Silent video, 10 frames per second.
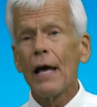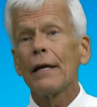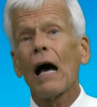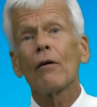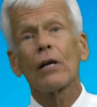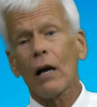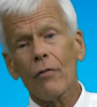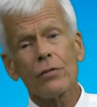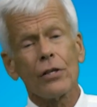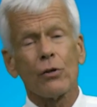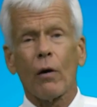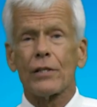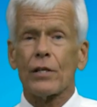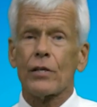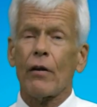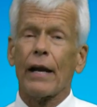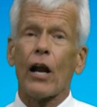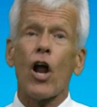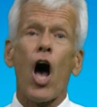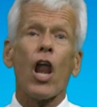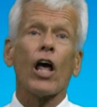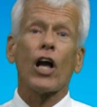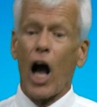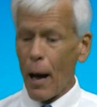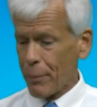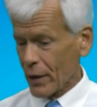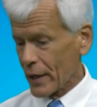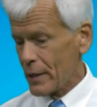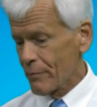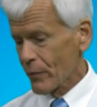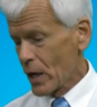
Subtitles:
Now, you got other situations here. In an oligopoly,